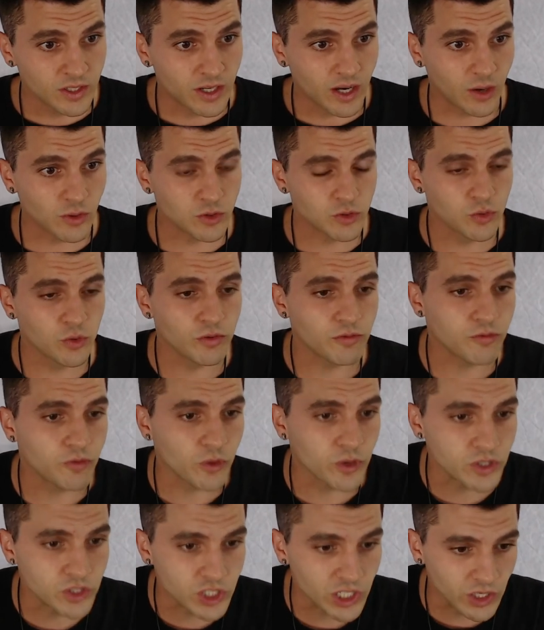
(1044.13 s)
I was rooting
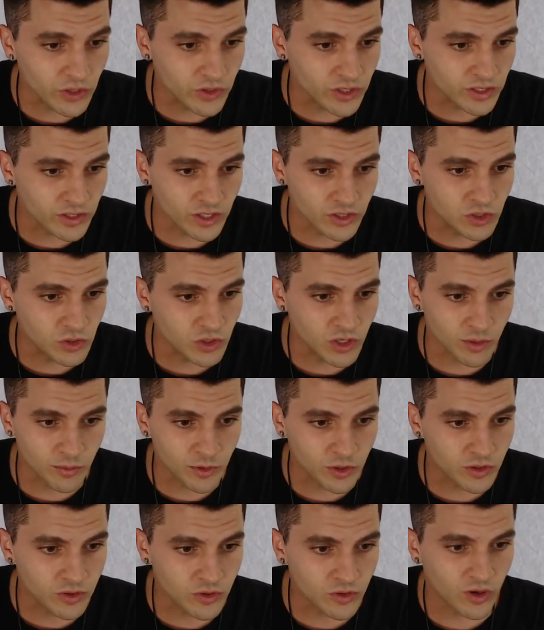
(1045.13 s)
for you, Jerry, and then you come
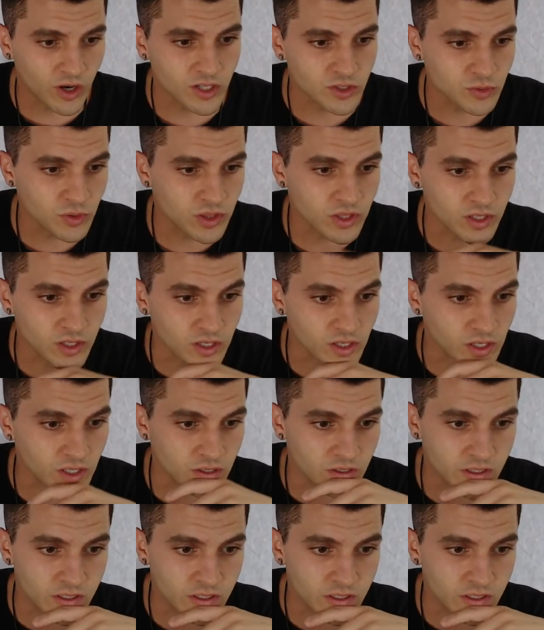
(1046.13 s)
across with a